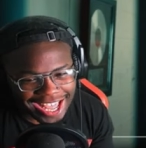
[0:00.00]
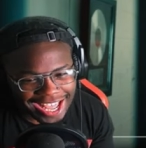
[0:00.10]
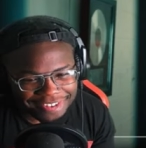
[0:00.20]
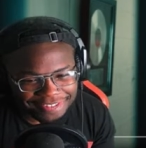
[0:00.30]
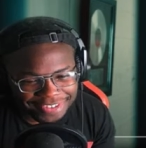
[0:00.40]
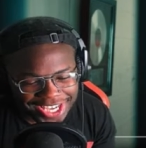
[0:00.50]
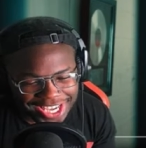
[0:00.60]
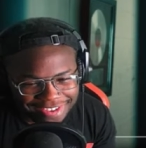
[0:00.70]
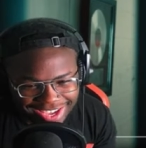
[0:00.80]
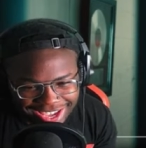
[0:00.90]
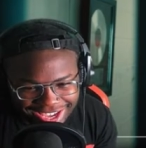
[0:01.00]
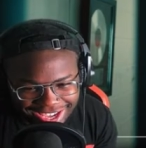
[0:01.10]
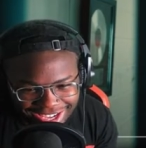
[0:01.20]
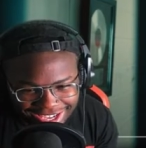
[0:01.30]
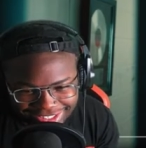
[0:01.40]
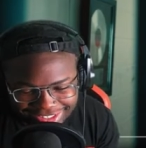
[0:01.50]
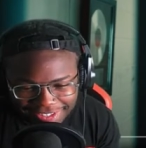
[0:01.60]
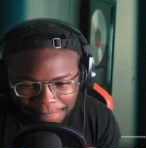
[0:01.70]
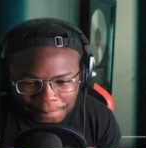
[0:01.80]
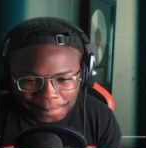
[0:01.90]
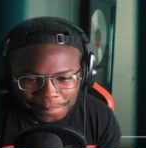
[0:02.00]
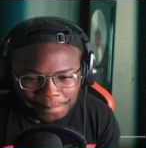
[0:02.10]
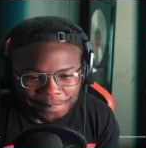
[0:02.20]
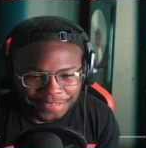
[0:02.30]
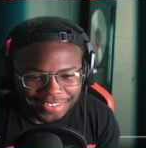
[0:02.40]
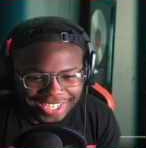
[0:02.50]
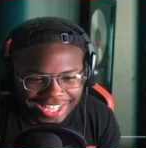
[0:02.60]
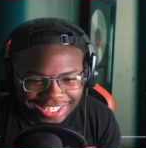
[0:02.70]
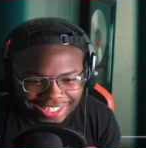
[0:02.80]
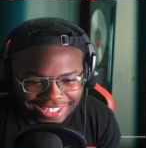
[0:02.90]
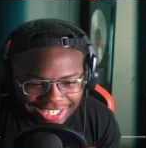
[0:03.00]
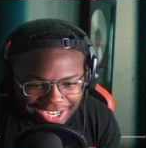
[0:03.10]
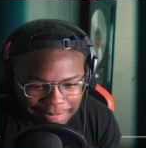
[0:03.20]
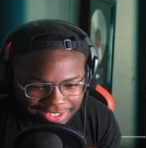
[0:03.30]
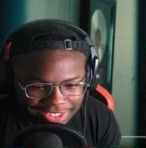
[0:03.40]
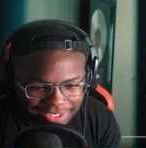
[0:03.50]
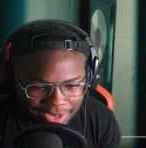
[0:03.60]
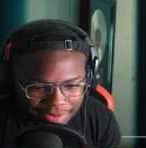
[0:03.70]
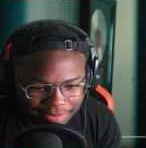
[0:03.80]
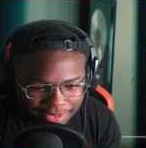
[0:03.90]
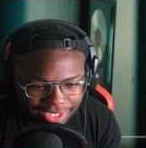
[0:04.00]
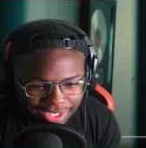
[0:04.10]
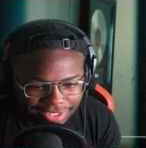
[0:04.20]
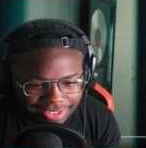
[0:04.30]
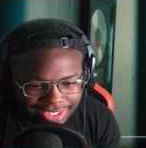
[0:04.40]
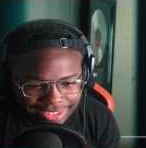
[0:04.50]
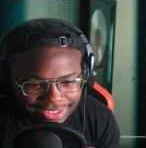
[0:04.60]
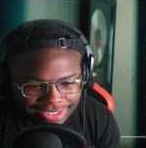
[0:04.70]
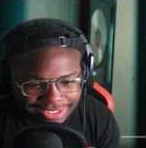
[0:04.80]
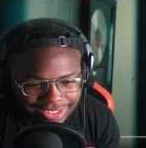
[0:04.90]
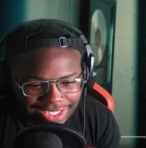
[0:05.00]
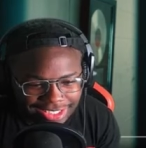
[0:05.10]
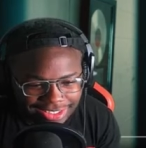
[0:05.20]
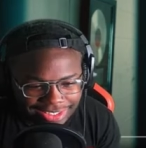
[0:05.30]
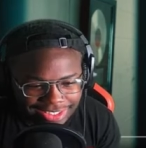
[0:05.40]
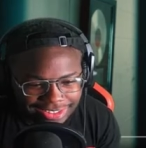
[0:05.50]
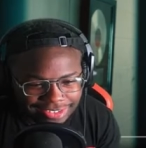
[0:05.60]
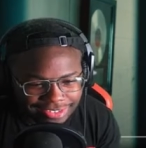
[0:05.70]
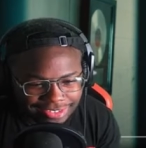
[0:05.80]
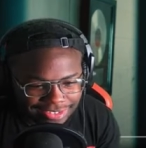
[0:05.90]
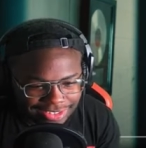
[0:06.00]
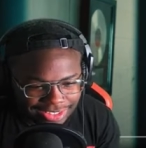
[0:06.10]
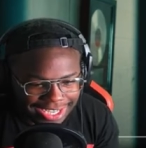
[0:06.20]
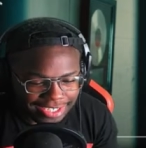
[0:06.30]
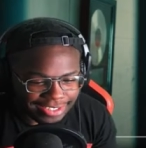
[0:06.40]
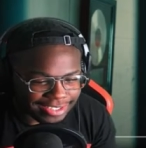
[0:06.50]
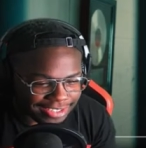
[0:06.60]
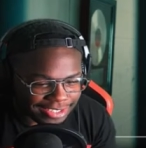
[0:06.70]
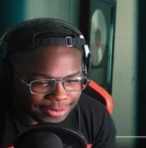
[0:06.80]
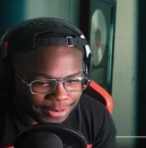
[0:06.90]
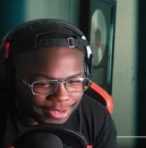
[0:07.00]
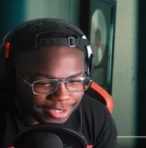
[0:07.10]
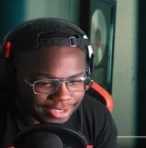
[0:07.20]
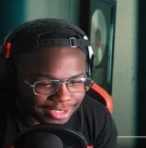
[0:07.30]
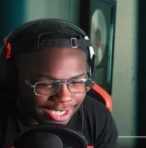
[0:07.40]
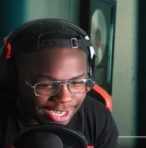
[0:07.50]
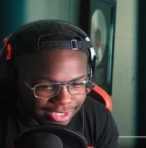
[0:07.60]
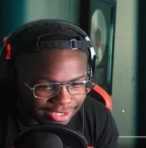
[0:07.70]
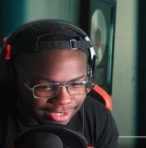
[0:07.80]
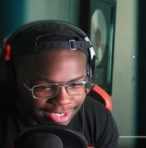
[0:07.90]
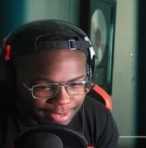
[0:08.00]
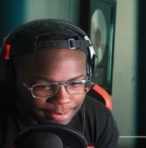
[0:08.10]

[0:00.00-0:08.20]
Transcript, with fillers: the VVs. He got the diamonds in his mouth. Okay, I see you, Lennox. I see you. He got the uh, awards. He got the Grammys and